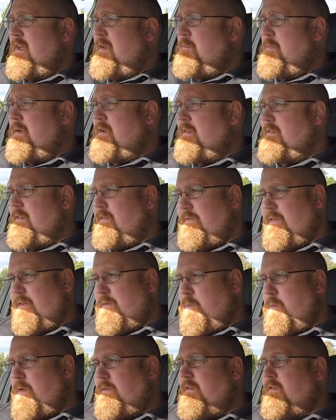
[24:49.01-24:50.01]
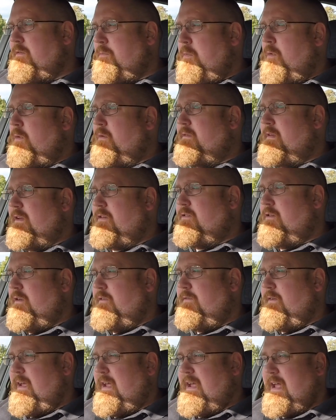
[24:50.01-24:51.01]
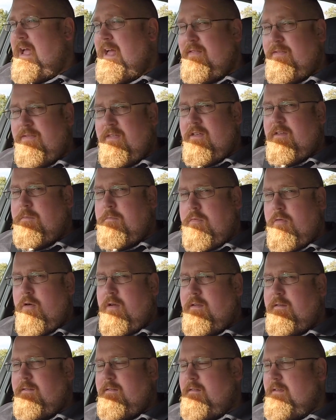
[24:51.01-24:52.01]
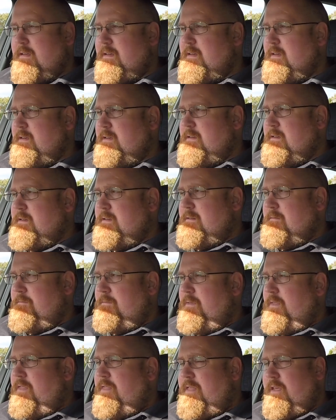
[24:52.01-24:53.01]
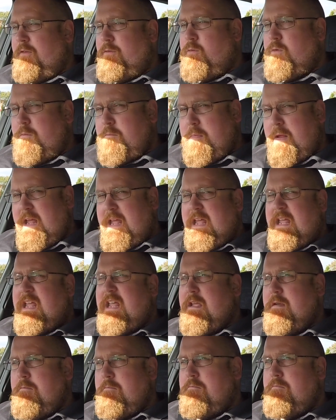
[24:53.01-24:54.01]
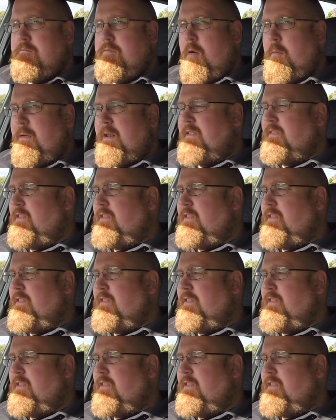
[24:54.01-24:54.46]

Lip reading: Because if this was a sports SUV at this price, this would be probably the